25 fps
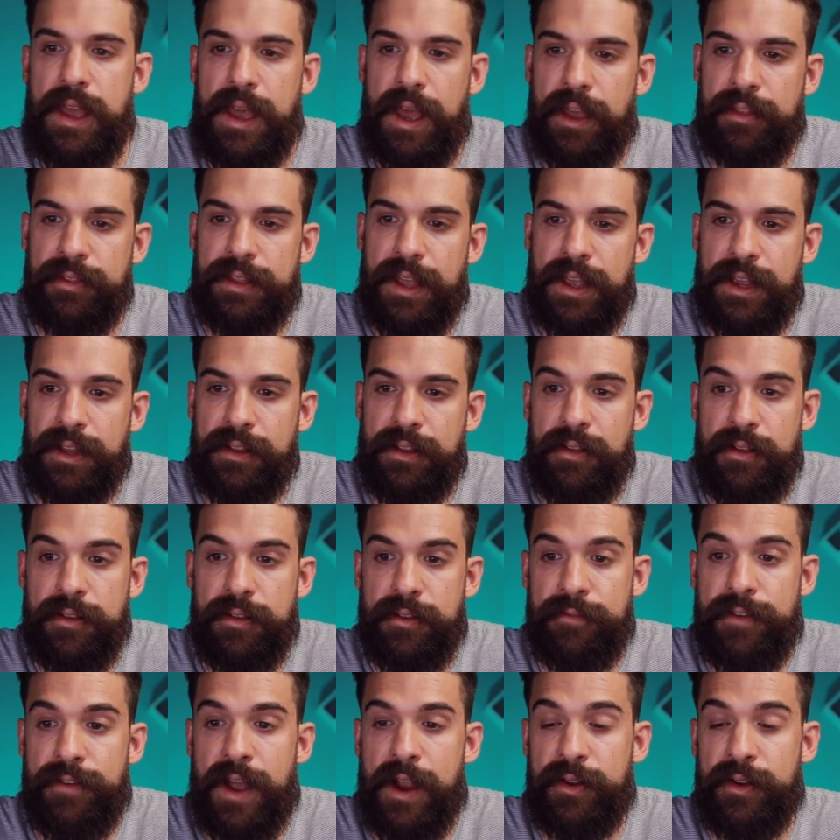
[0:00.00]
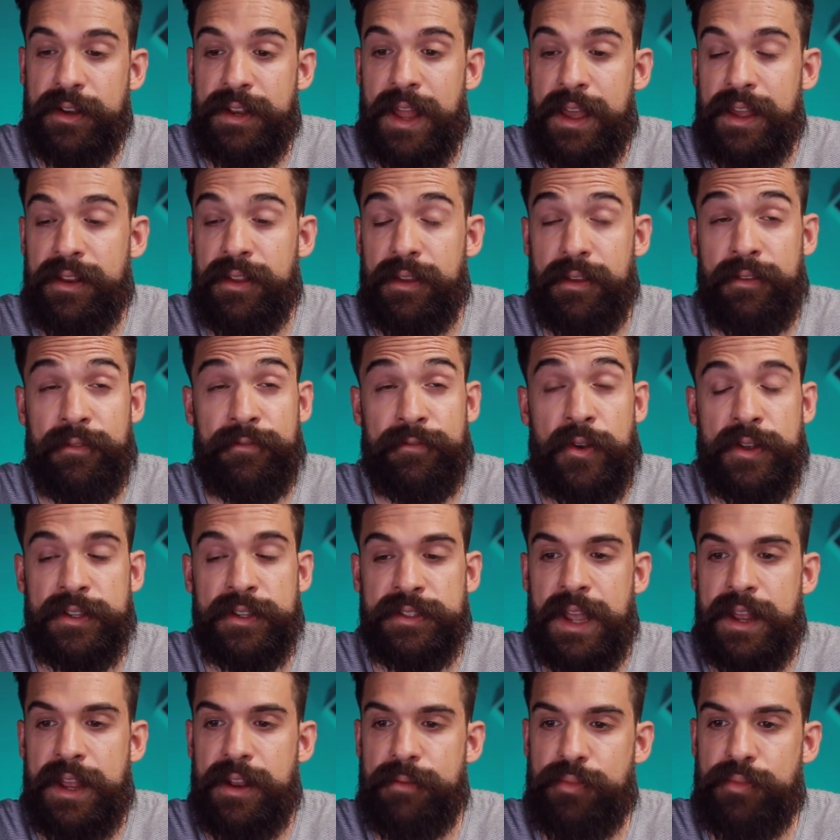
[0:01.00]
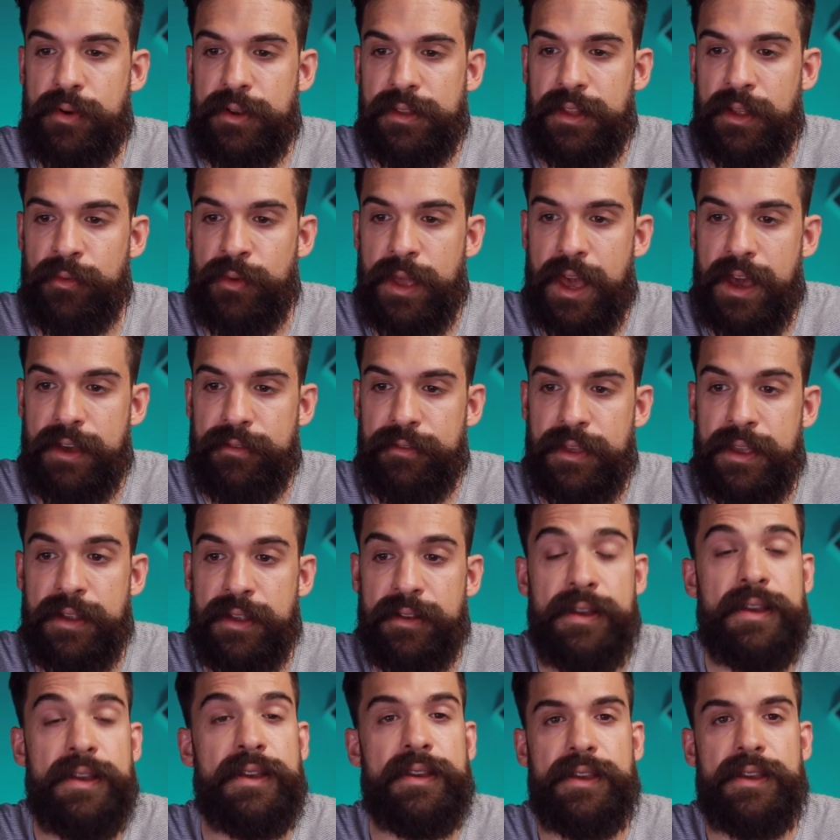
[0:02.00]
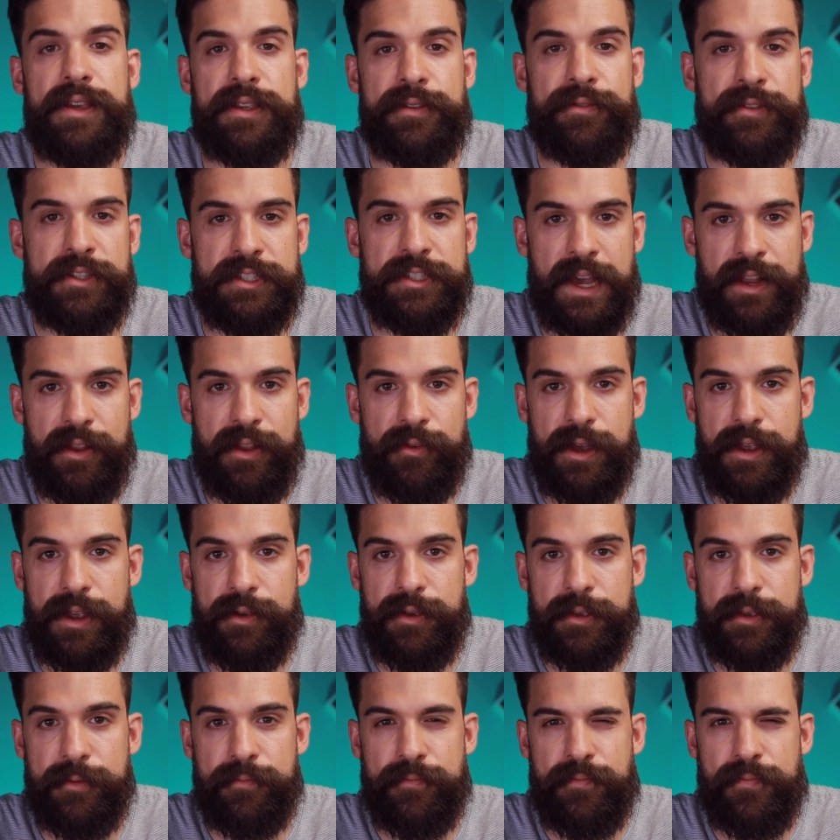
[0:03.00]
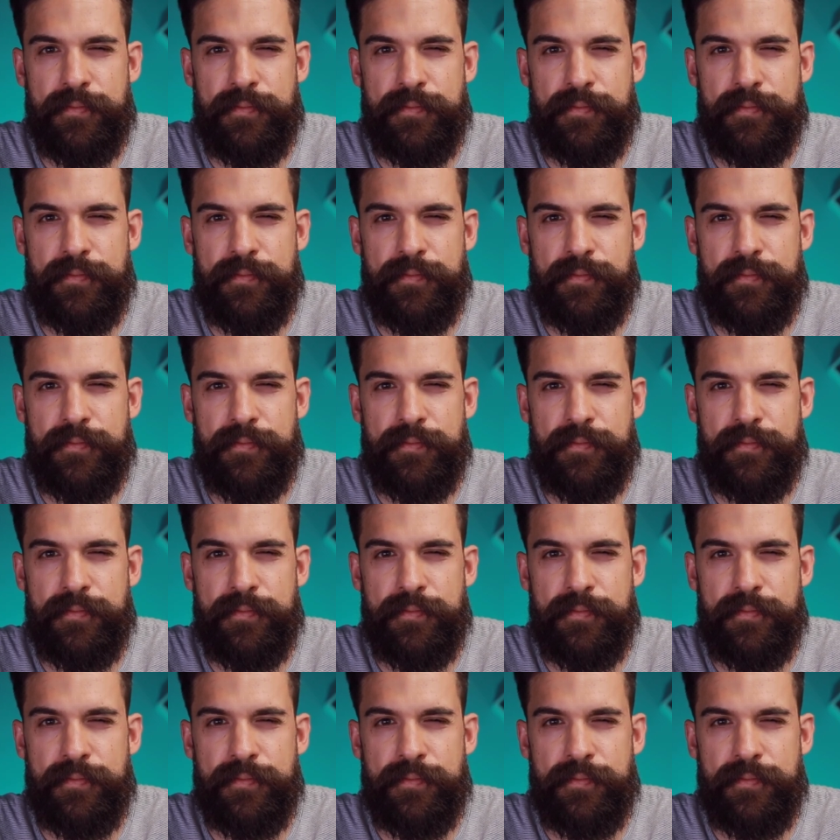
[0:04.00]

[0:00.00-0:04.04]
And then the very date, uh, first data point that we have here is for January.